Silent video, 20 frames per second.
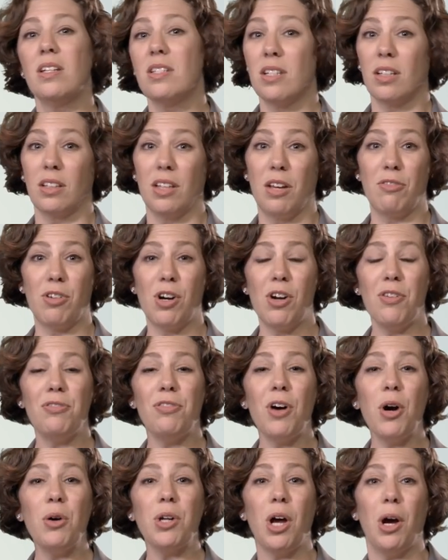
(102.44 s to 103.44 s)
Deliver a
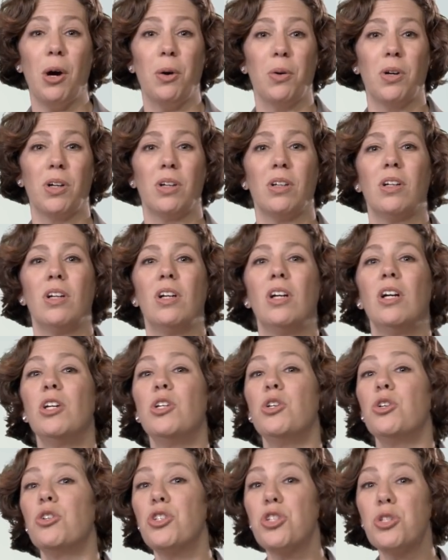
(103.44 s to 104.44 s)
photo.
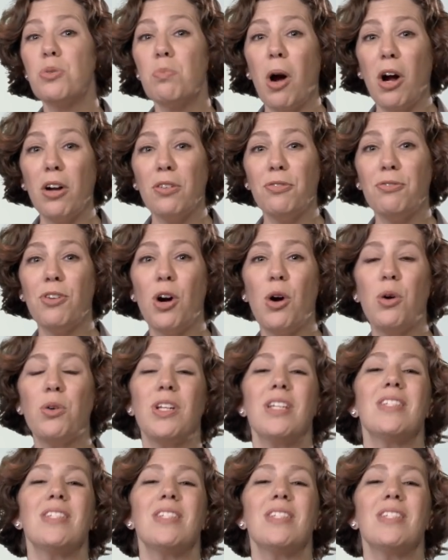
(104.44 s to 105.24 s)
Your smartphone